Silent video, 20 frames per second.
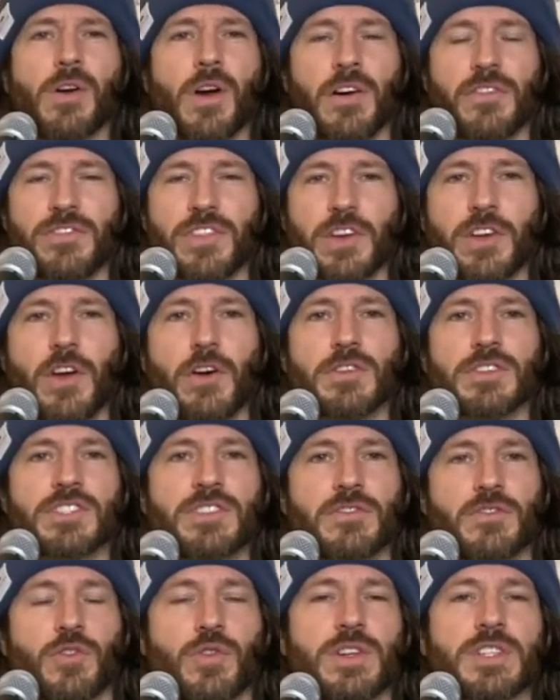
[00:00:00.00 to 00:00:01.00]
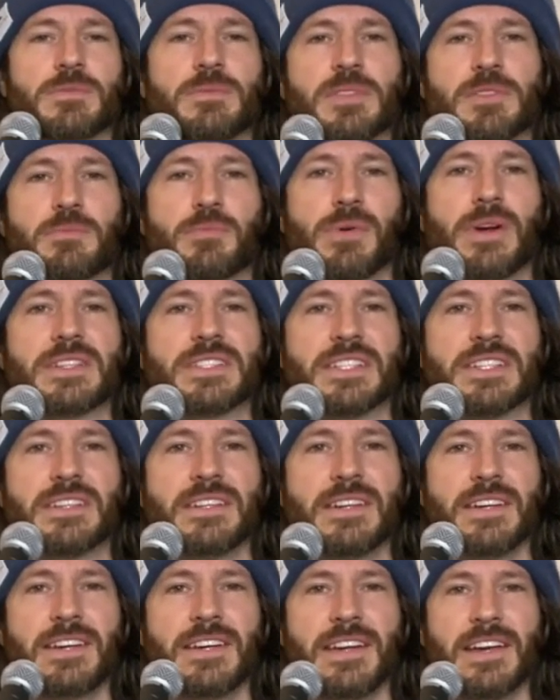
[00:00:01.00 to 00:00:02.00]
of the Ghost of Christmas Present,
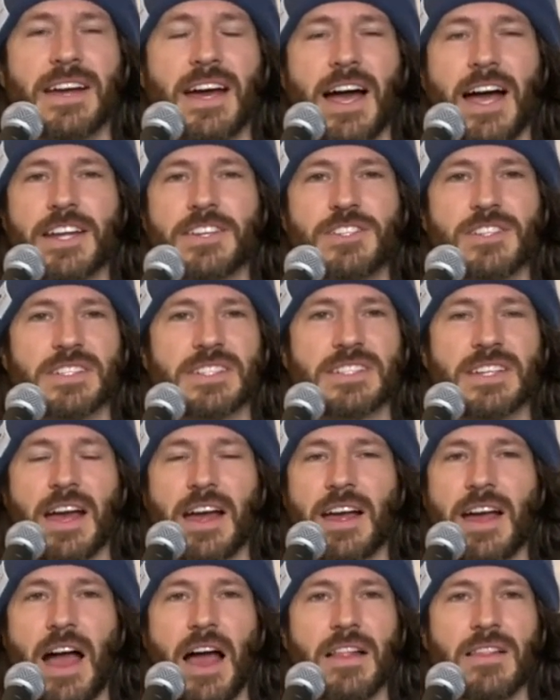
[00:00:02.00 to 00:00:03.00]
I